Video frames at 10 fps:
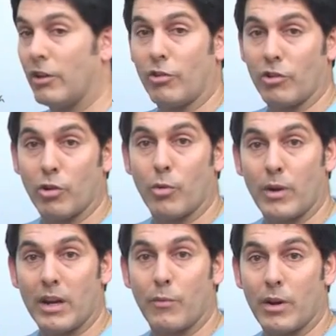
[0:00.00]
literally do what
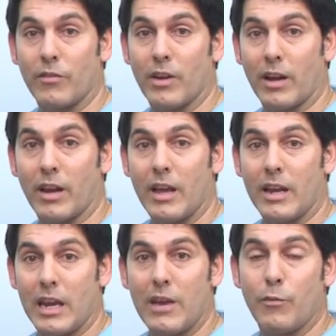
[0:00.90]
we've done.
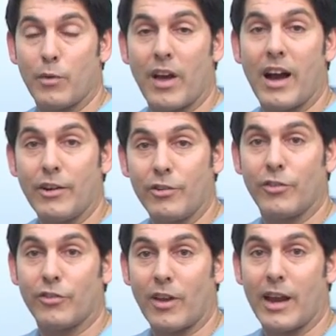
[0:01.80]
Even with hundreds
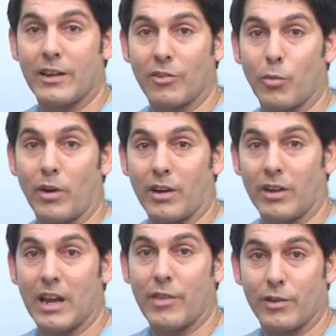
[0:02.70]
of scientists working
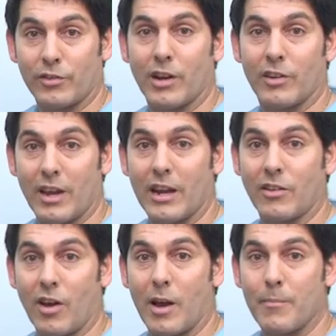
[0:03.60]
together, it's going to take time.